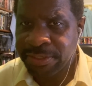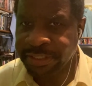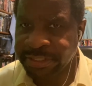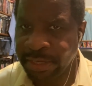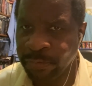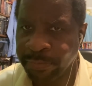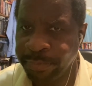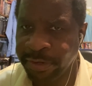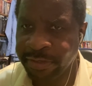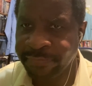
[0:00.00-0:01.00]
His name will
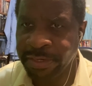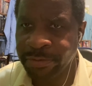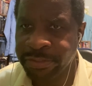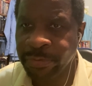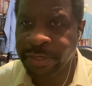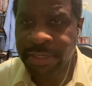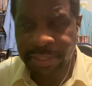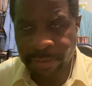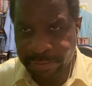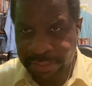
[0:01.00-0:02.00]
appear in this video somewhere.
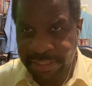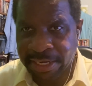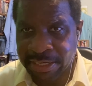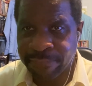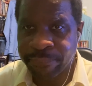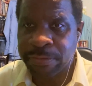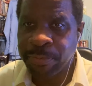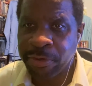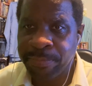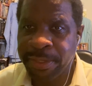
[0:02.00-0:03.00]
I want to say thank you to him for
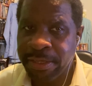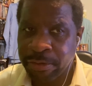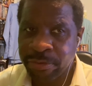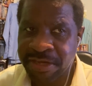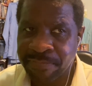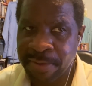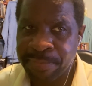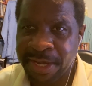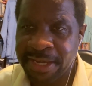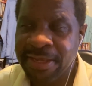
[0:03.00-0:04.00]
supporting me and always having my
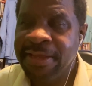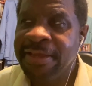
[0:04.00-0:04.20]
back.